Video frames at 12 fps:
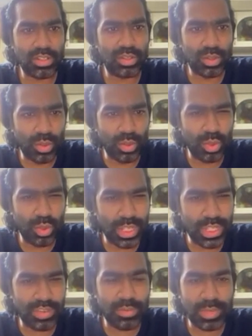so
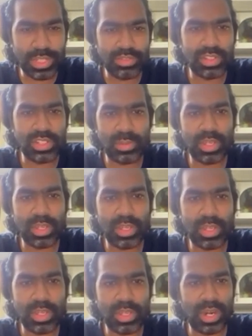HIV patient with TB, how
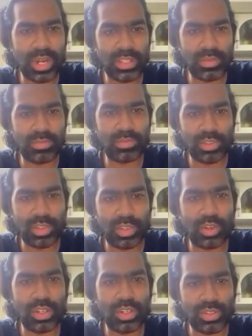will you manage him? You're
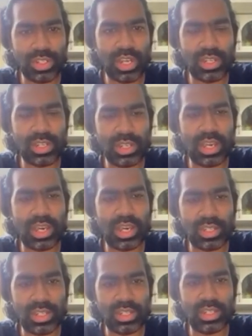going to start
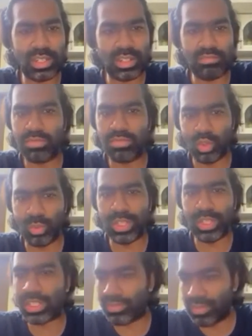ART 2
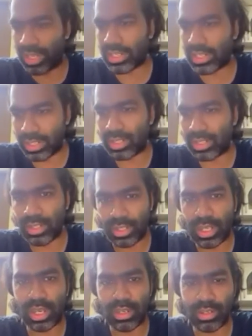weeks after ATT.
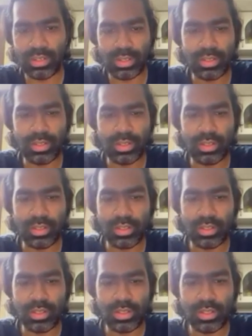Yeah.
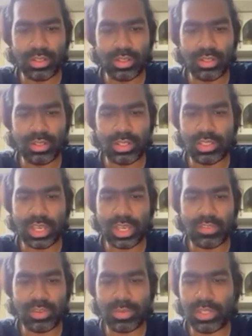So
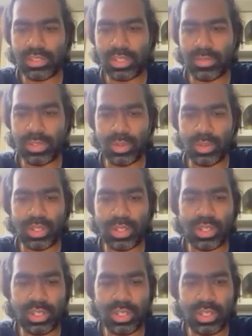HIV plus TB
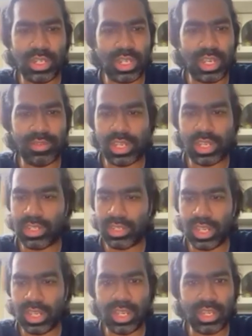together in a
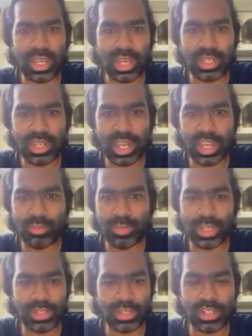ART naive
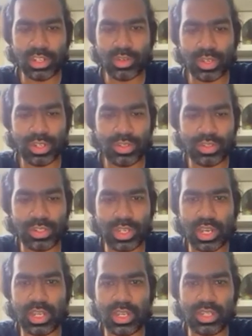patient, you're going to
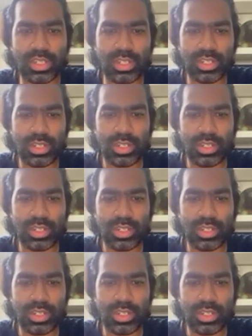start